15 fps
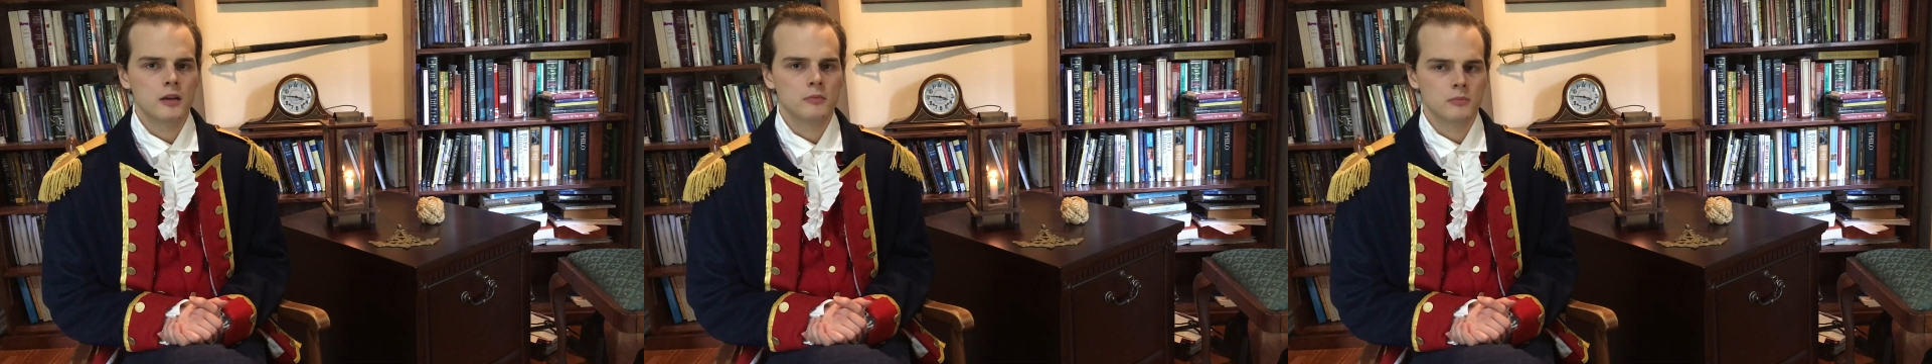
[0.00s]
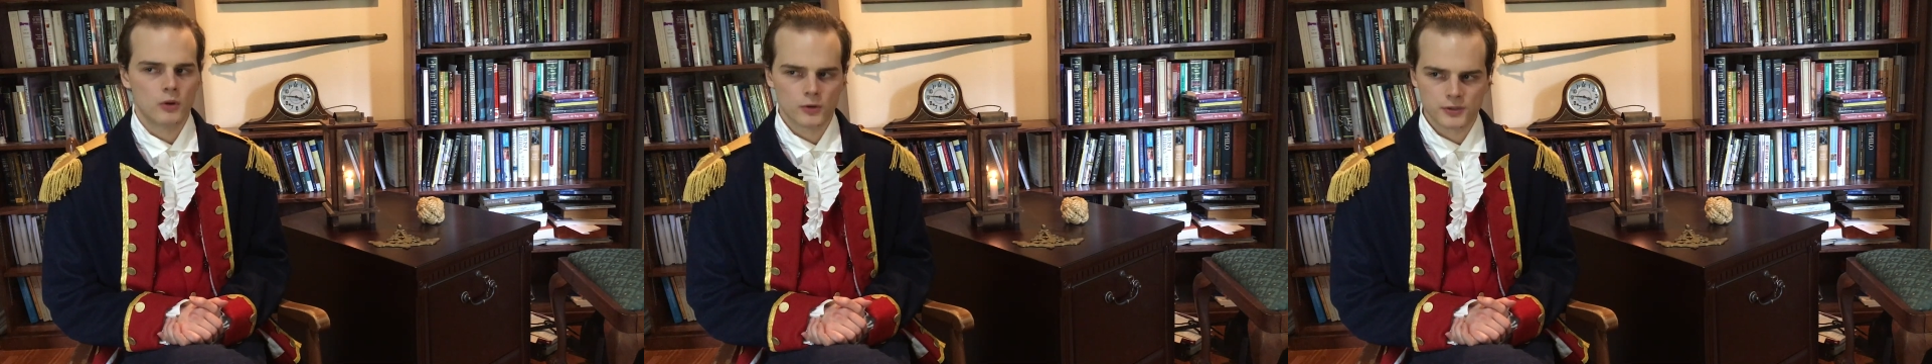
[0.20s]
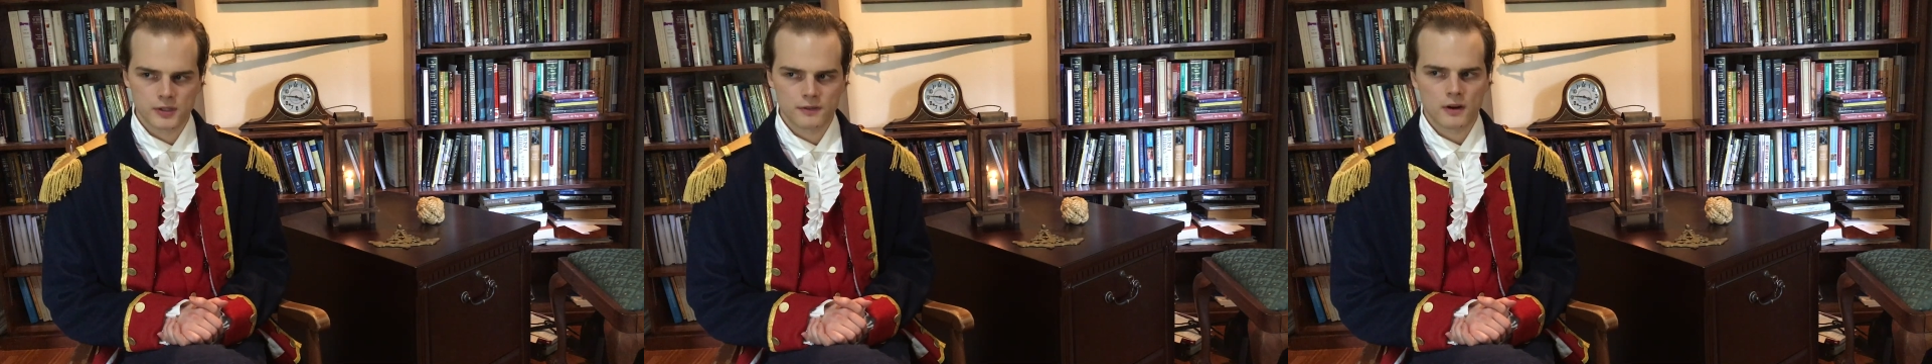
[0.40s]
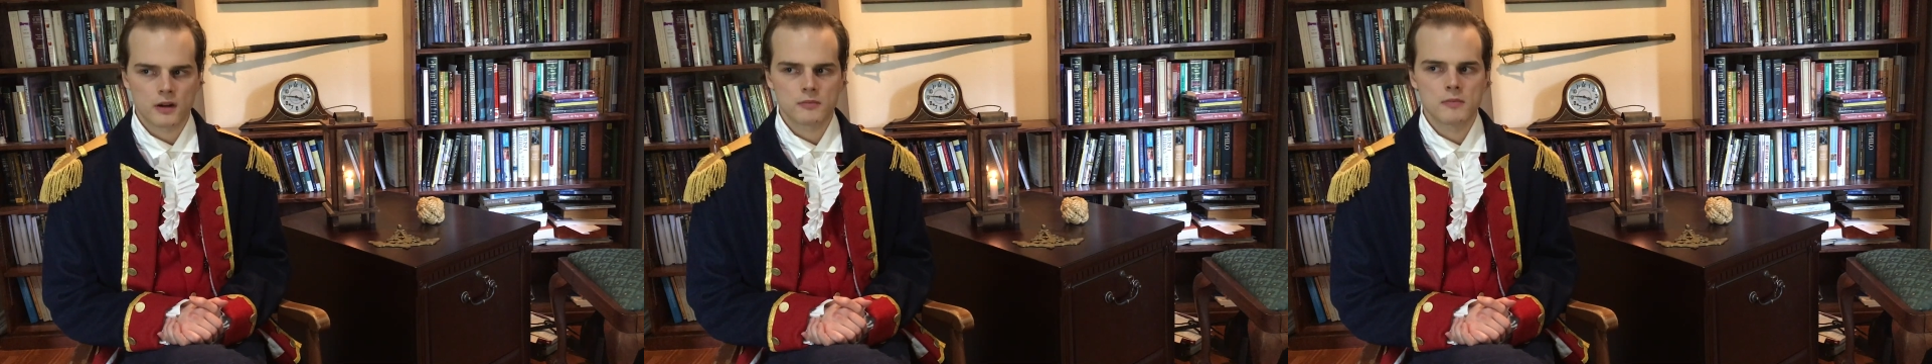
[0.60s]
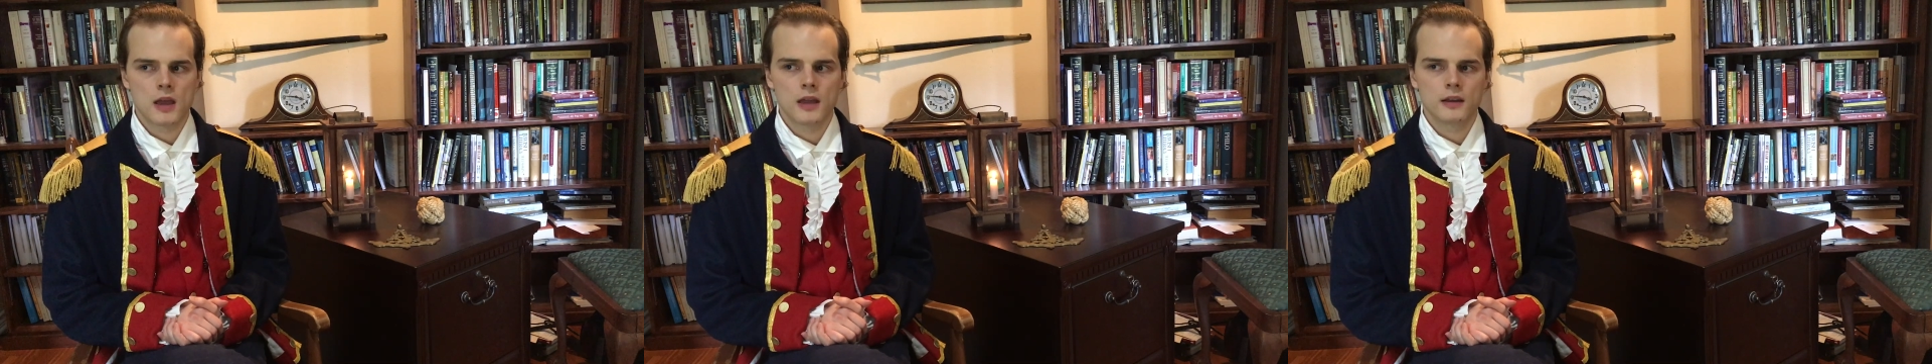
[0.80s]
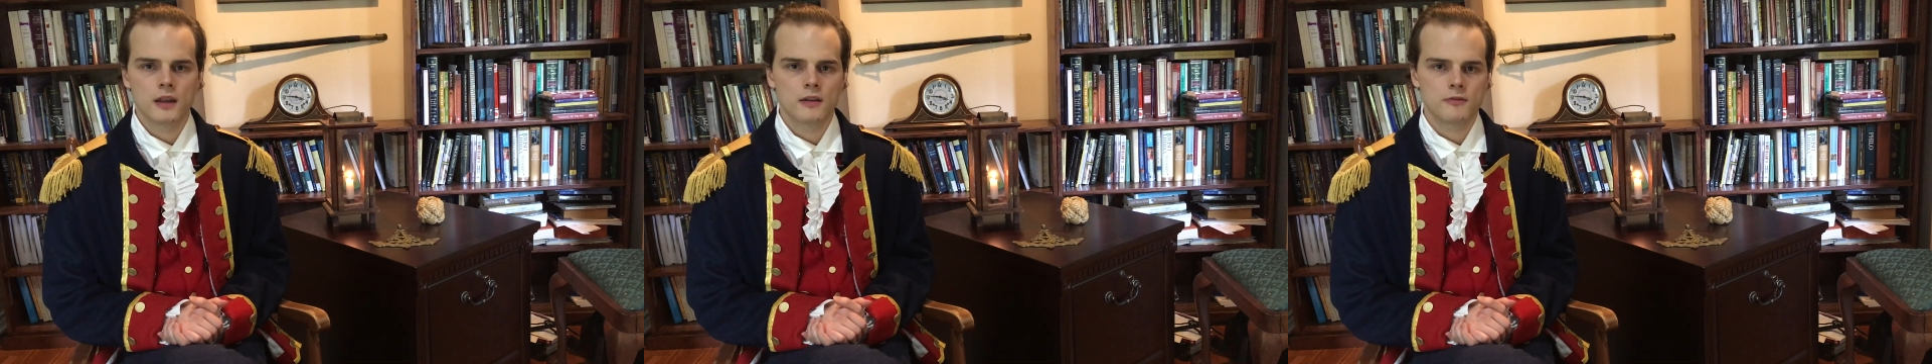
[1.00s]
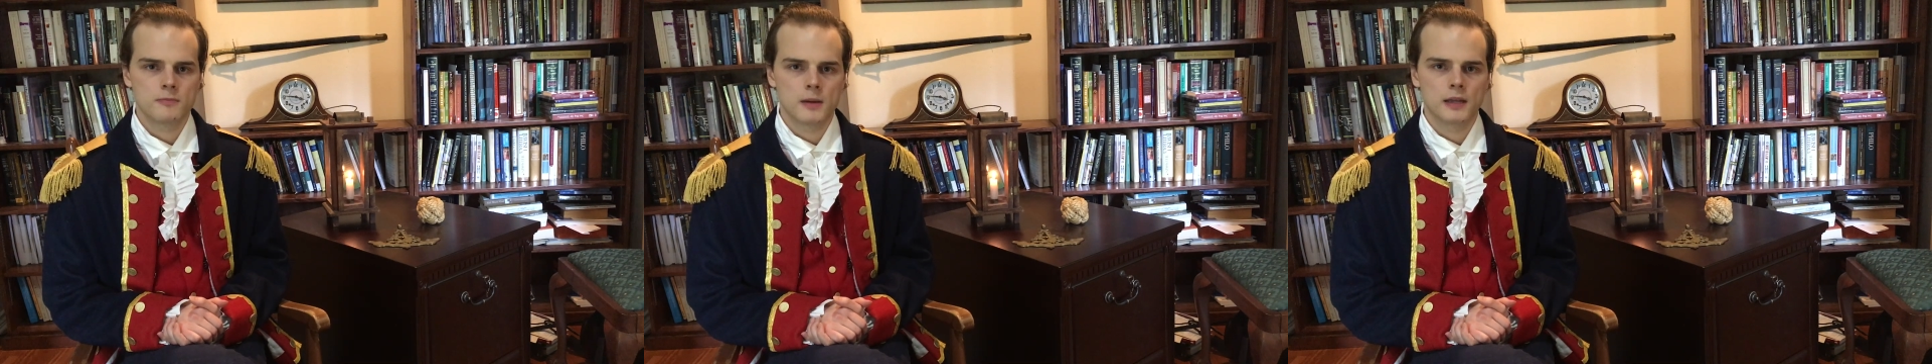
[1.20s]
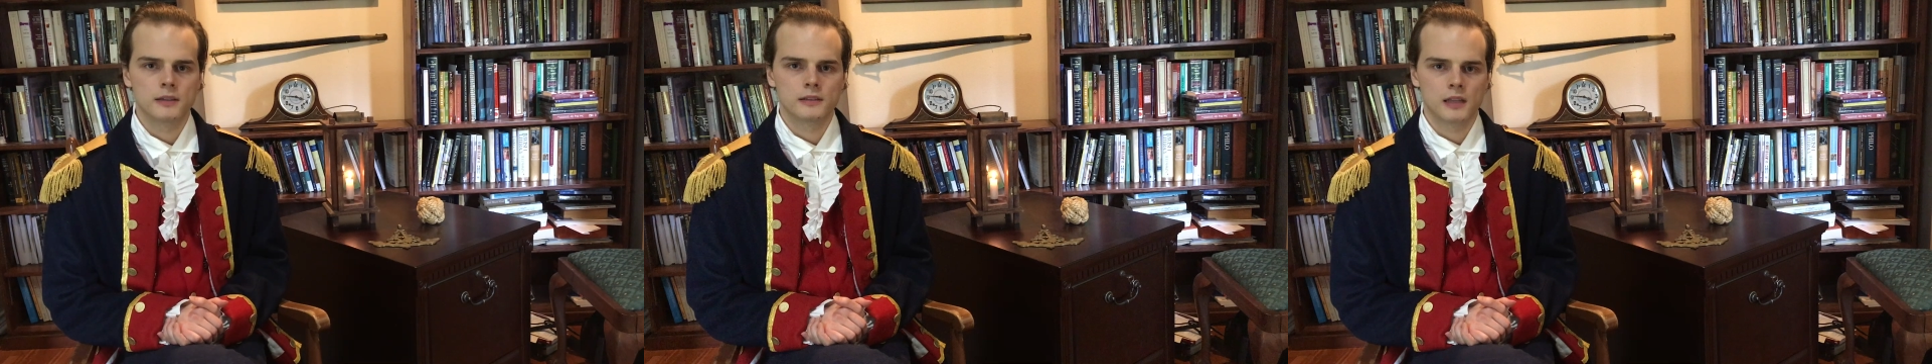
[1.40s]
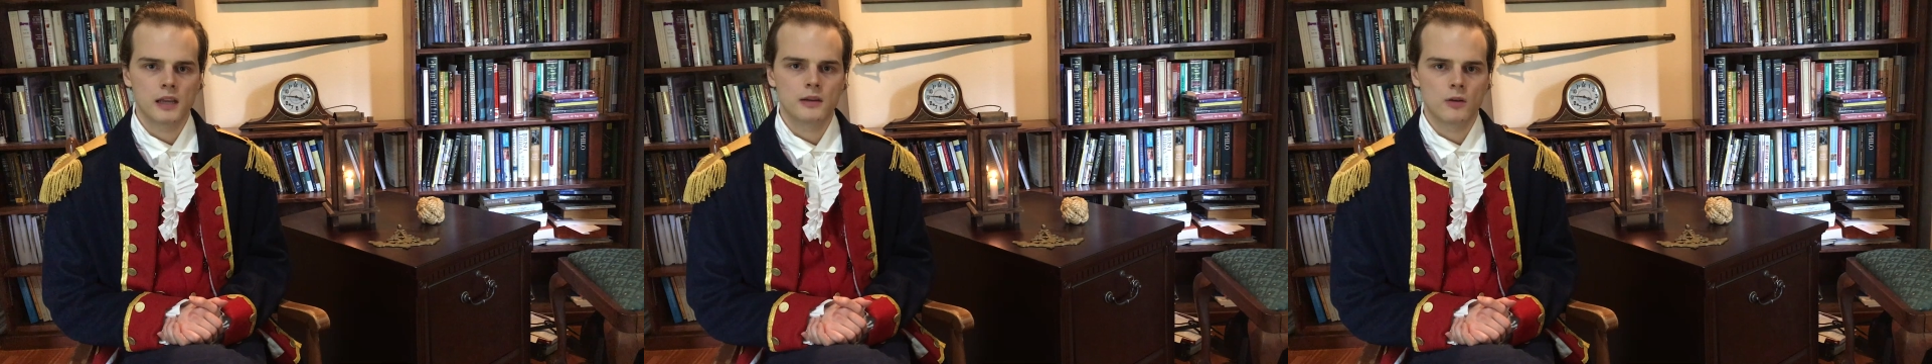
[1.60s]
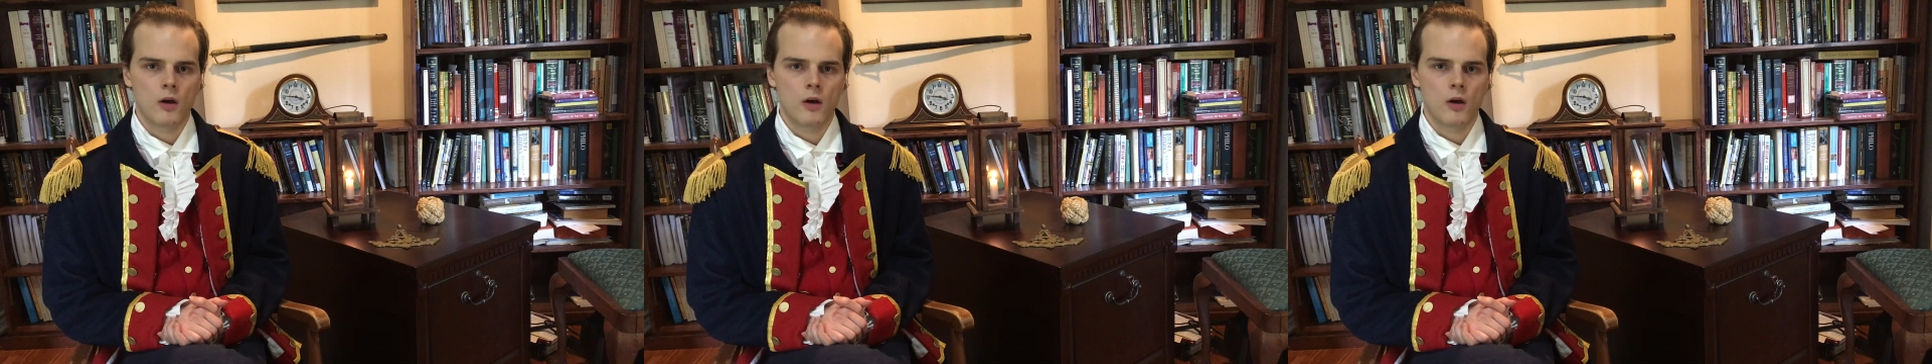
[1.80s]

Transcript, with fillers: most of our men have been laid